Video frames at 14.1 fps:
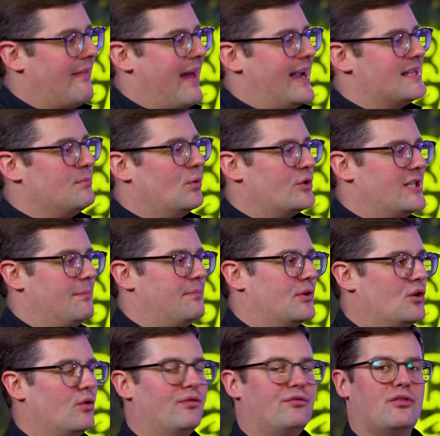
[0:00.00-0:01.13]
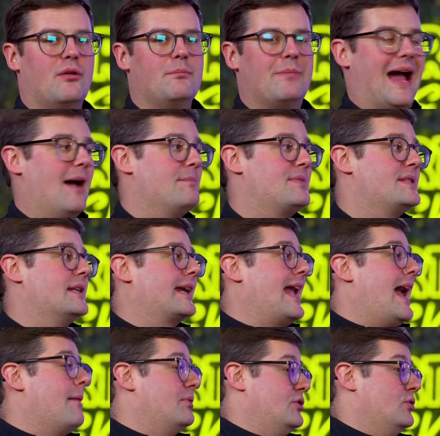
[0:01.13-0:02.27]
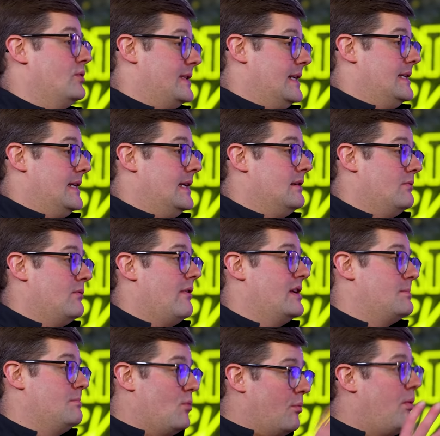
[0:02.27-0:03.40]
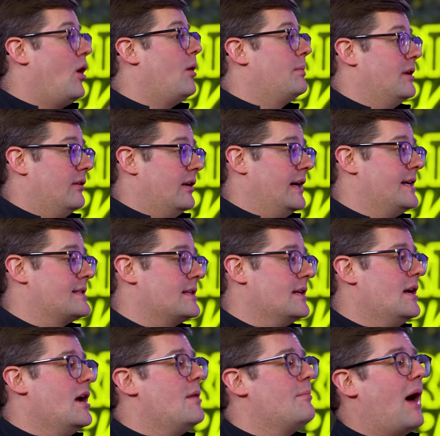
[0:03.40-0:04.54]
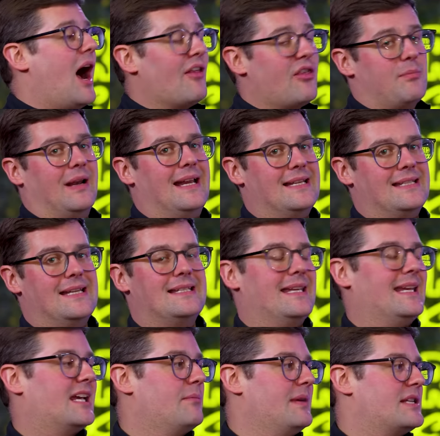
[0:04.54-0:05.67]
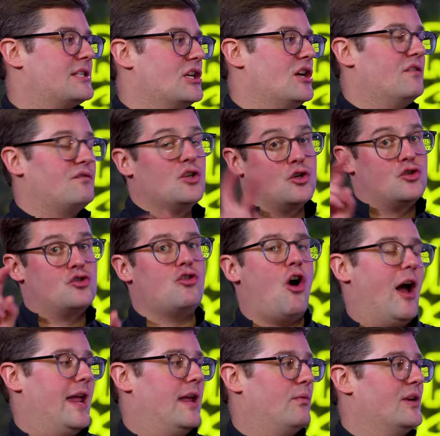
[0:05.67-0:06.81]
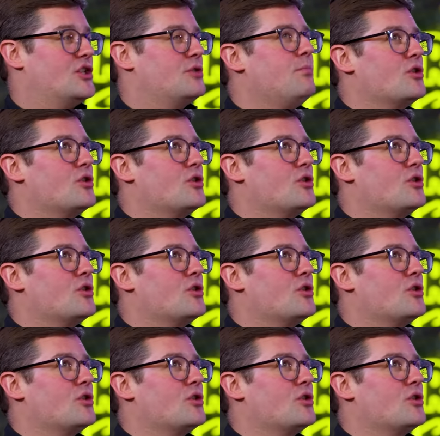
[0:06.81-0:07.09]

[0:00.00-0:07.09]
and that is more typical from perhaps the capital city, where it's more popularised. But other places it can be served dry, which